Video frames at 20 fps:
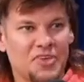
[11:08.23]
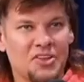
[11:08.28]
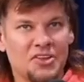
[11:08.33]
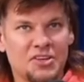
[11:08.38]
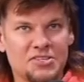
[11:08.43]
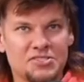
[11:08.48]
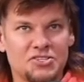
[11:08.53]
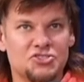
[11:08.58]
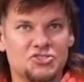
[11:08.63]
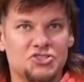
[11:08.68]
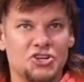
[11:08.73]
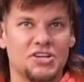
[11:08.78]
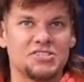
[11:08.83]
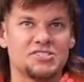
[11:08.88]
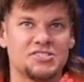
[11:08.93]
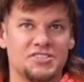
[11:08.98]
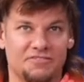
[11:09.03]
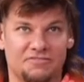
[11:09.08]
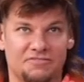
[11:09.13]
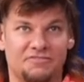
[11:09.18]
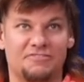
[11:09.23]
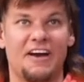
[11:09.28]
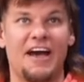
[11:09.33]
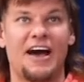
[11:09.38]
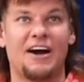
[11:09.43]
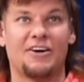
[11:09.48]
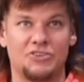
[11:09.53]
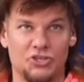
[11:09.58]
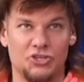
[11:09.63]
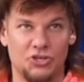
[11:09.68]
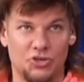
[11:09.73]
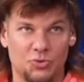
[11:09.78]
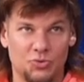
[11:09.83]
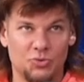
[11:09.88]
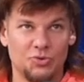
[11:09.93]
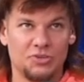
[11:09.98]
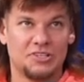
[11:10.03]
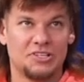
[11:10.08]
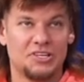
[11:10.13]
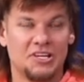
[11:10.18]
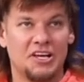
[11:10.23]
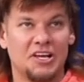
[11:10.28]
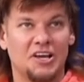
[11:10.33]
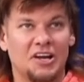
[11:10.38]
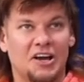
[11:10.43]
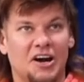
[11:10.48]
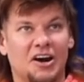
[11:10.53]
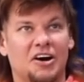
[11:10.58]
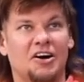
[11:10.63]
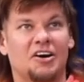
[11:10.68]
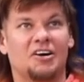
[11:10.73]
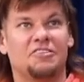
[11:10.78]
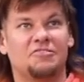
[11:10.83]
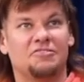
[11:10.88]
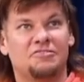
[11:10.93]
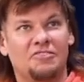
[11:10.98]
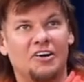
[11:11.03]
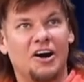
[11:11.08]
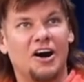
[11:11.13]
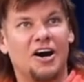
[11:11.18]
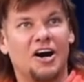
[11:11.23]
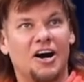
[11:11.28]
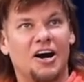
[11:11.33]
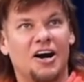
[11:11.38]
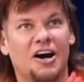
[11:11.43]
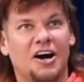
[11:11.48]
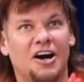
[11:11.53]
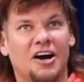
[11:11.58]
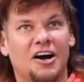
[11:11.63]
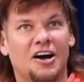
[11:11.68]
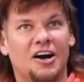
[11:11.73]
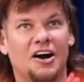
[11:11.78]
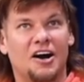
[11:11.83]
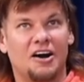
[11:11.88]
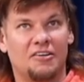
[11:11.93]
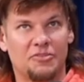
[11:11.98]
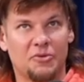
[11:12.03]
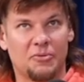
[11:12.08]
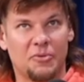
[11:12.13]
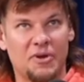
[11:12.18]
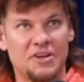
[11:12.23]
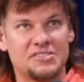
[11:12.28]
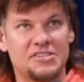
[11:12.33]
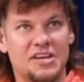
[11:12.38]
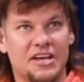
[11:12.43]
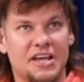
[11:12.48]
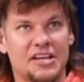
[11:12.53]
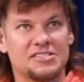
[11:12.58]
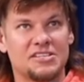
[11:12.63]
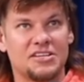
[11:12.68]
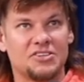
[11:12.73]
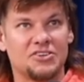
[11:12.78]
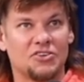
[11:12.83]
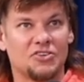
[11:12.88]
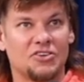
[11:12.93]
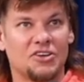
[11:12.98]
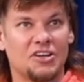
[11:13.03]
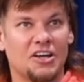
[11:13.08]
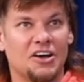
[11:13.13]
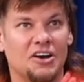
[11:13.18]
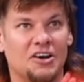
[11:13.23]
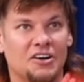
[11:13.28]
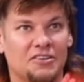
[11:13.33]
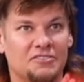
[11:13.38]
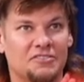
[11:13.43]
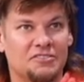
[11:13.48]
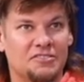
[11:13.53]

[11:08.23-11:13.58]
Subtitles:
Let's adjust the value of the rent tickets and your love